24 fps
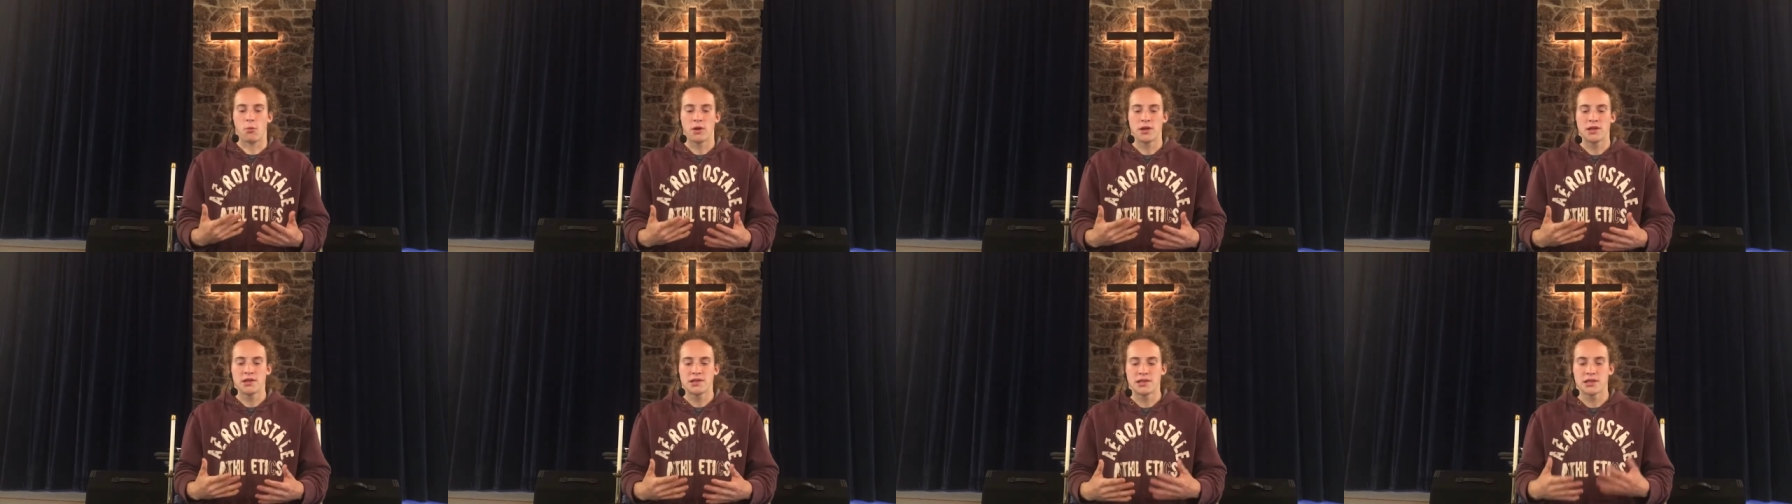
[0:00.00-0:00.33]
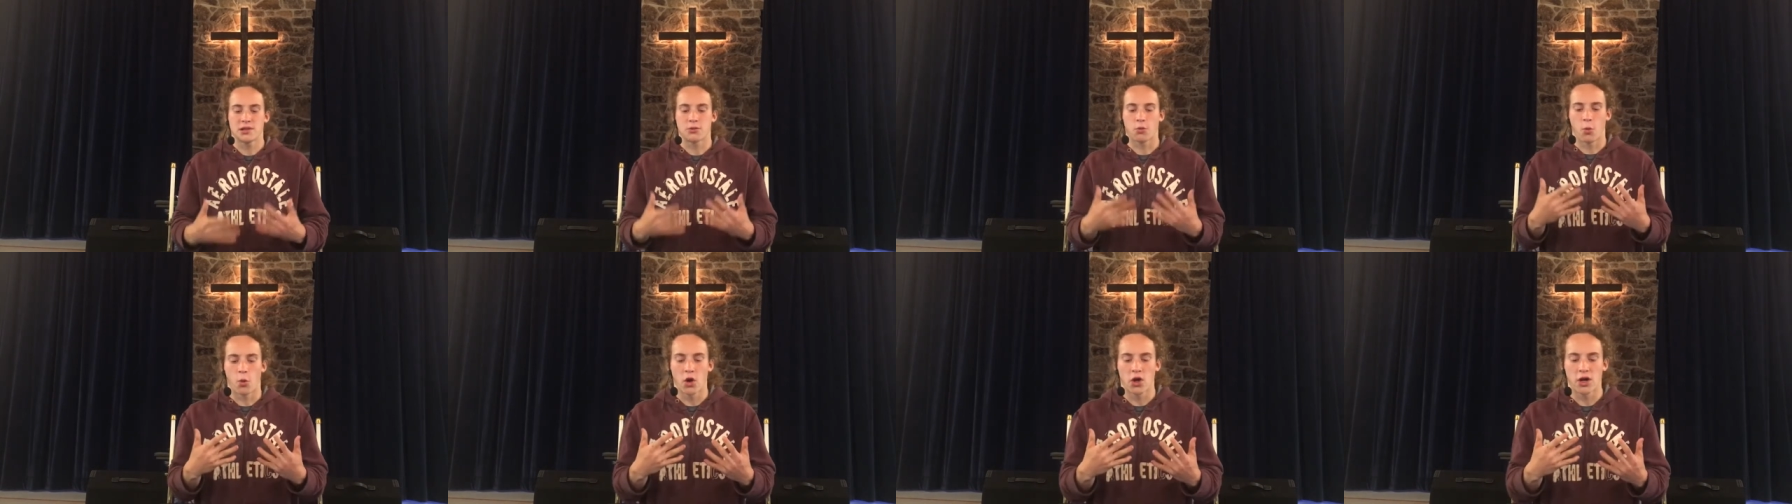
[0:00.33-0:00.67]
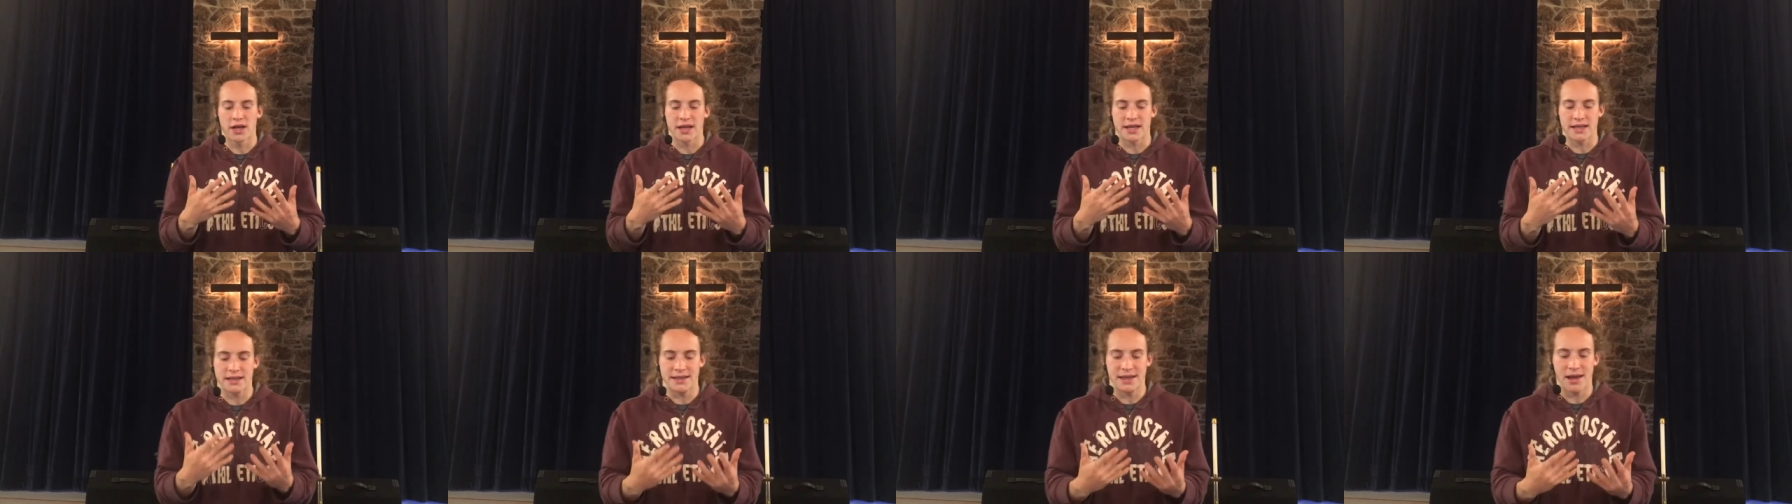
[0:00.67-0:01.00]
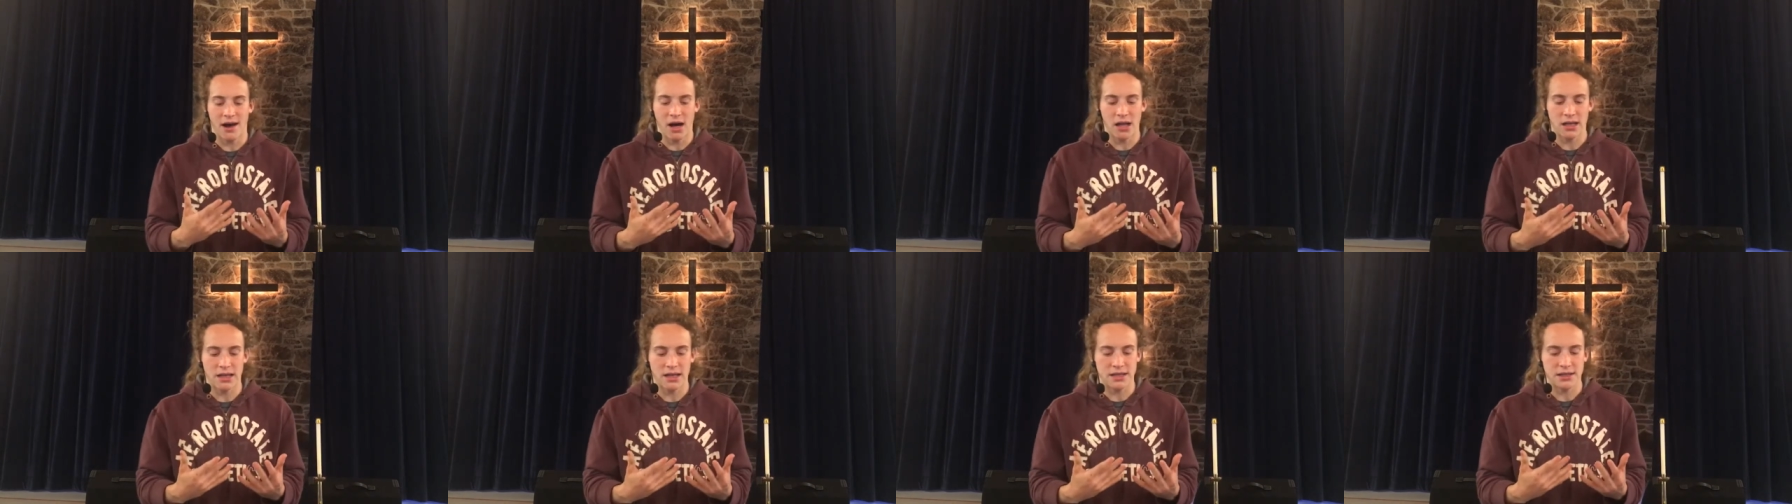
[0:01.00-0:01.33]
What does this word
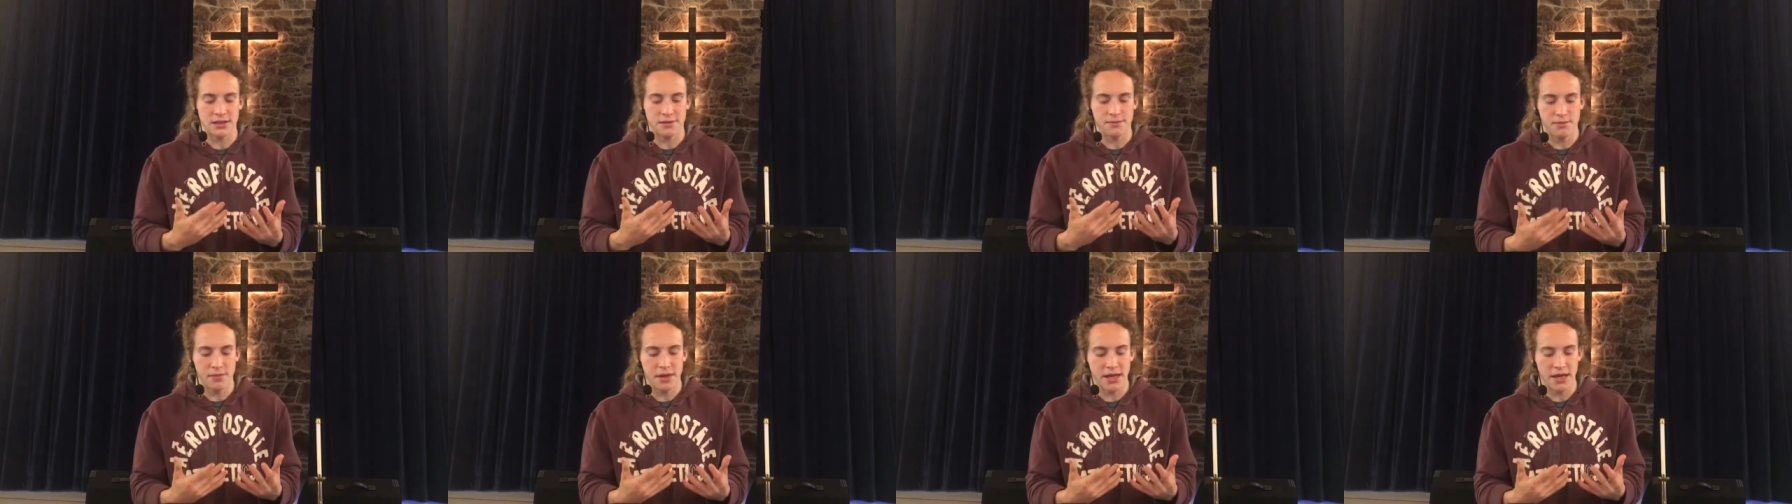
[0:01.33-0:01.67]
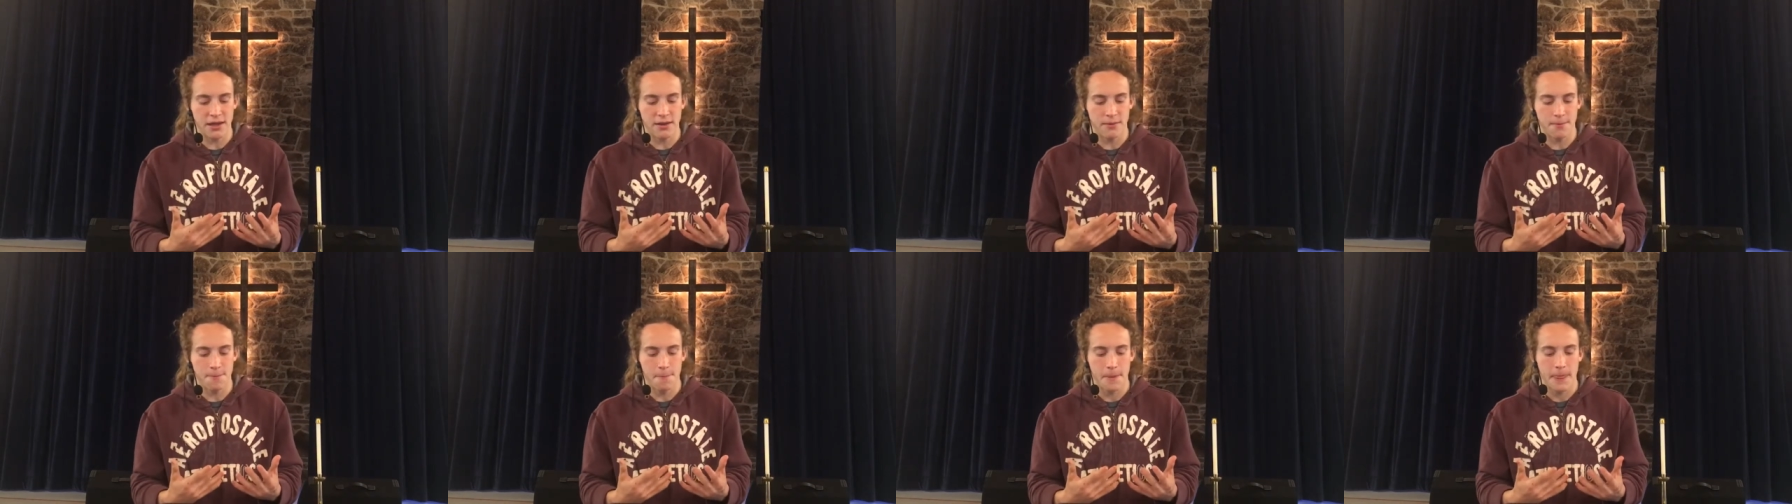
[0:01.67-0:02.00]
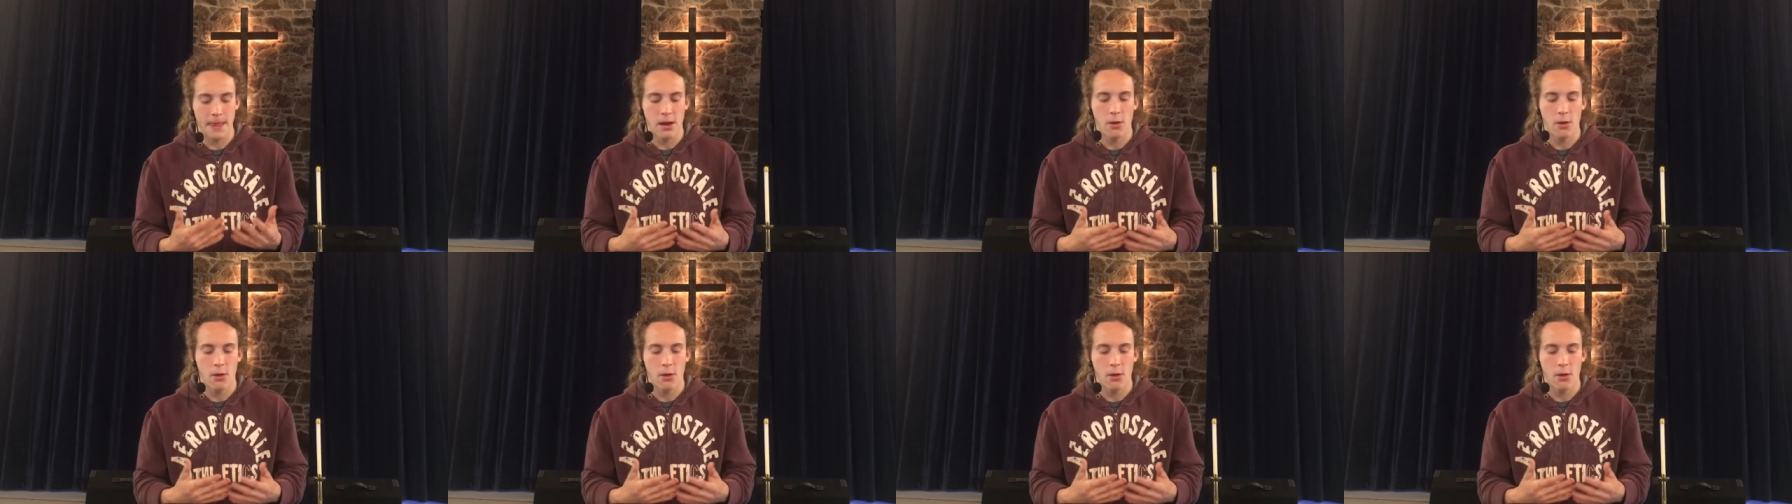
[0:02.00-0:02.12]
acknowledge mean?